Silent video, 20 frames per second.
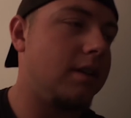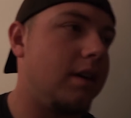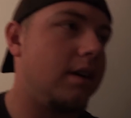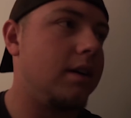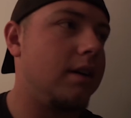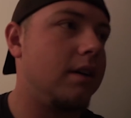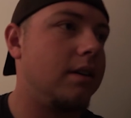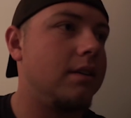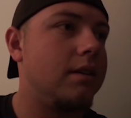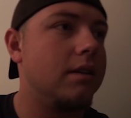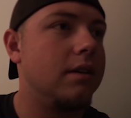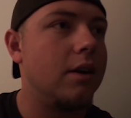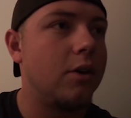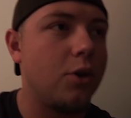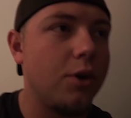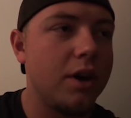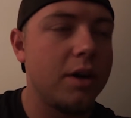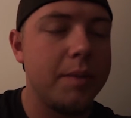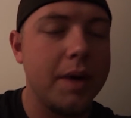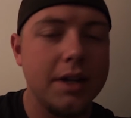
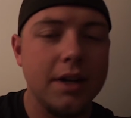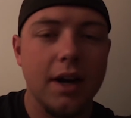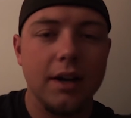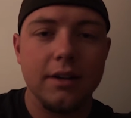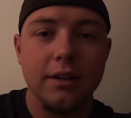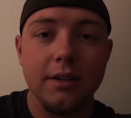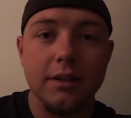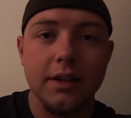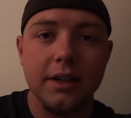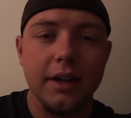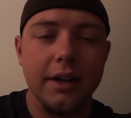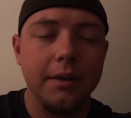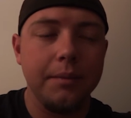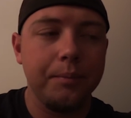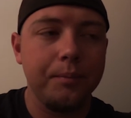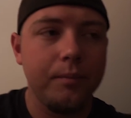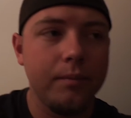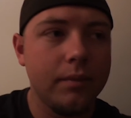according to my doctor, again,